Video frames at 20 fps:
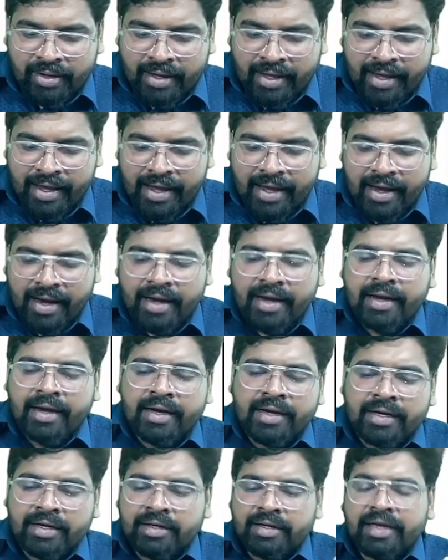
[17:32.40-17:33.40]
and
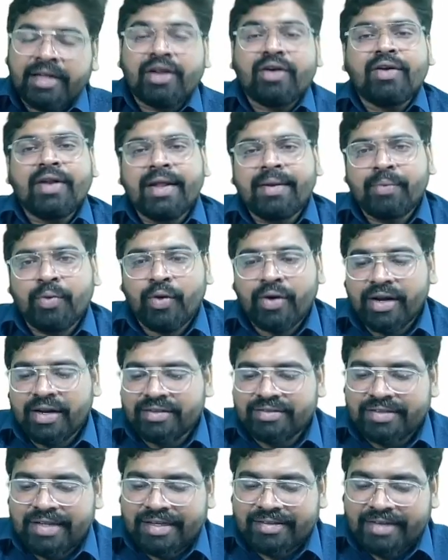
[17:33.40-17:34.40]
irregular border
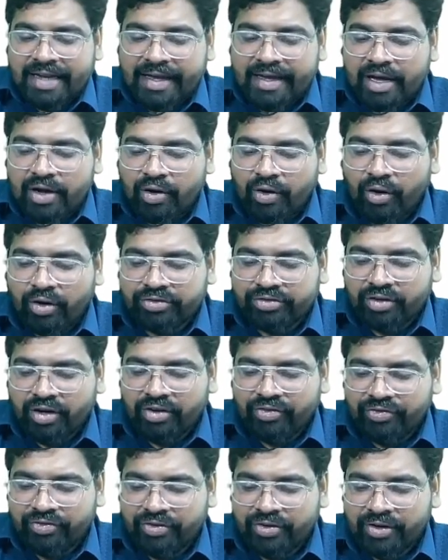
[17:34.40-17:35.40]
is just like a coast
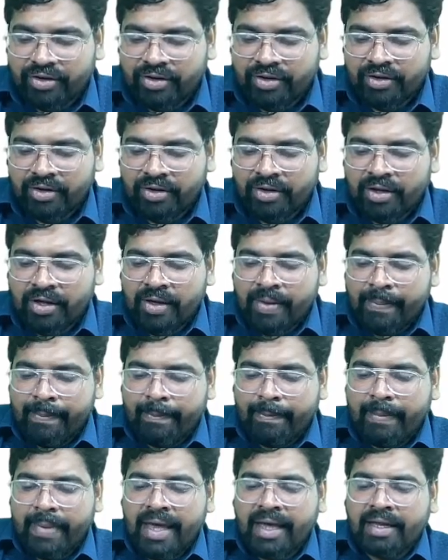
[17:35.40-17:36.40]
of
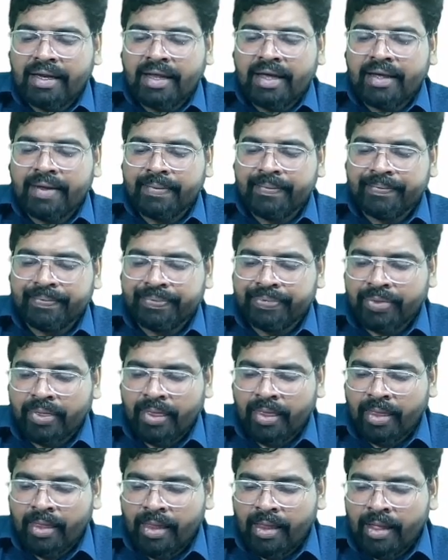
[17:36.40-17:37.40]
Maine.
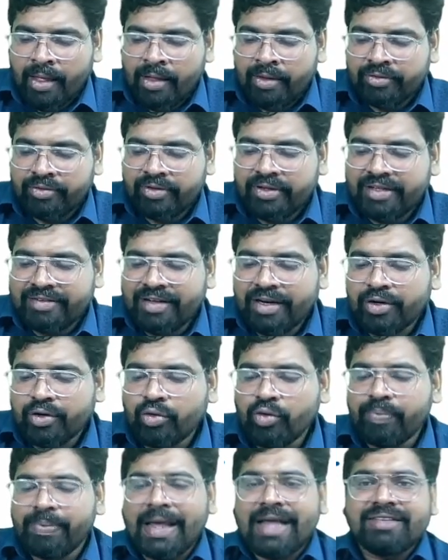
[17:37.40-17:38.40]
So these are
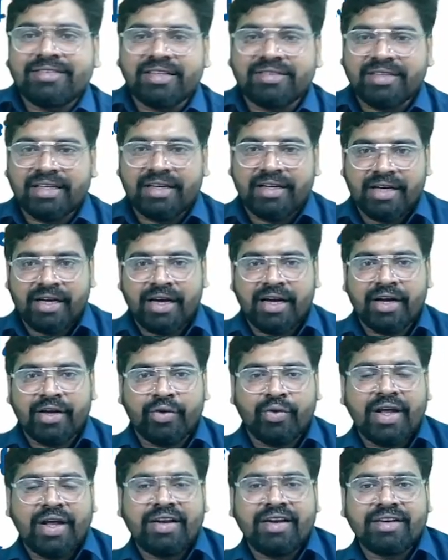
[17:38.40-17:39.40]
two places in
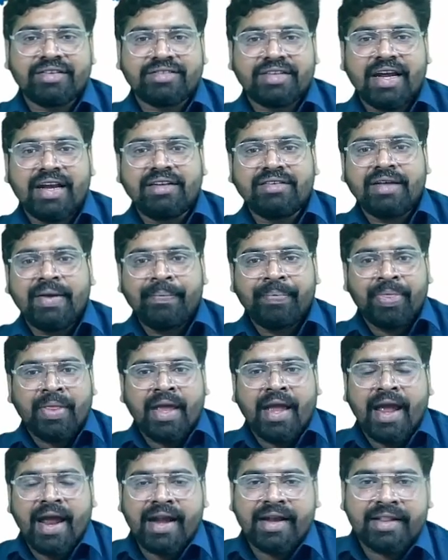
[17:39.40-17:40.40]
United States,
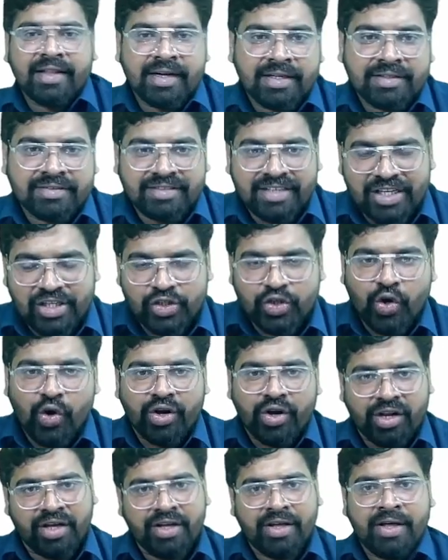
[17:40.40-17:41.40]
and the
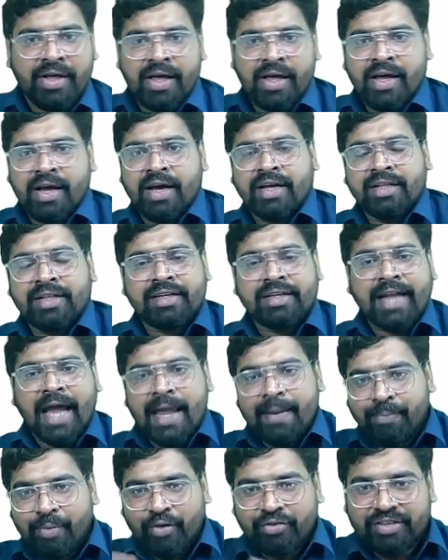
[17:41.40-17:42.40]
seashore, the
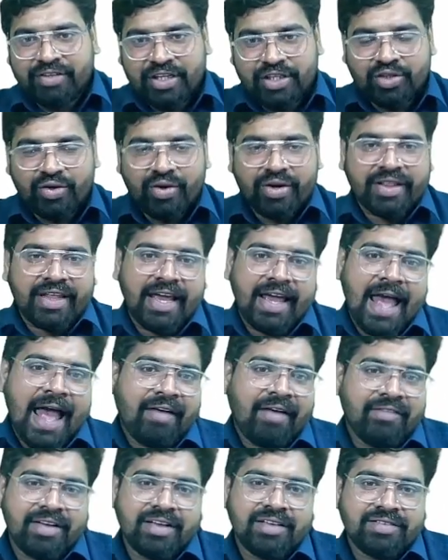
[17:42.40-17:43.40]
type of seashore they
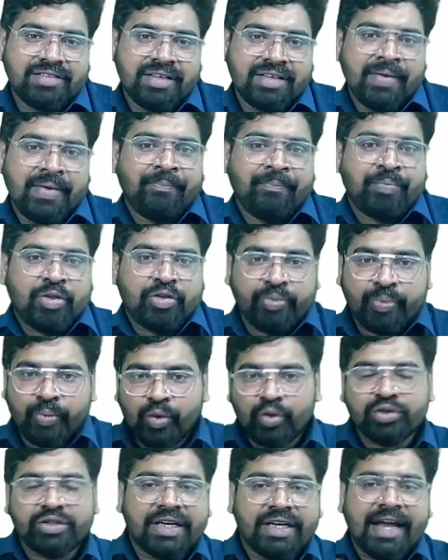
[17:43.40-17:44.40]
have is
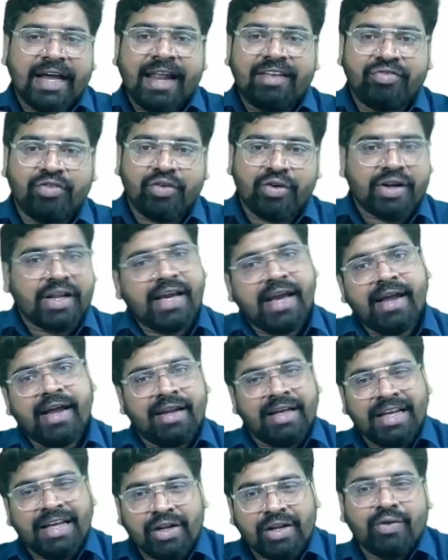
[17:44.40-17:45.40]
smooth in California and
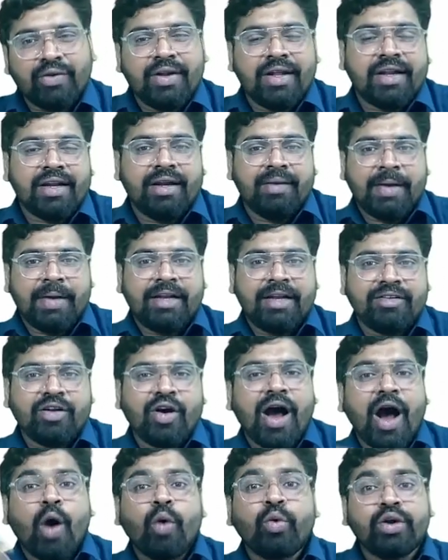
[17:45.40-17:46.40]
irregular in Maine. Now,
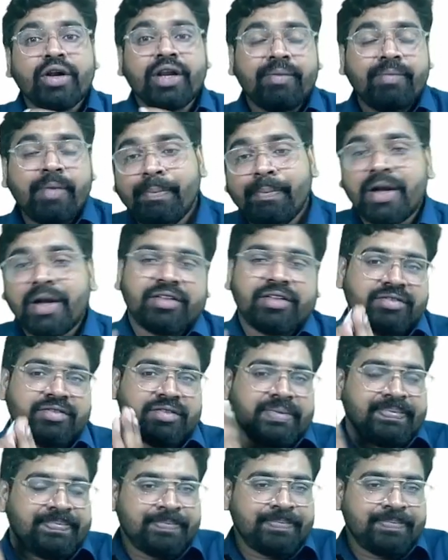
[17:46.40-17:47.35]
how to remember this?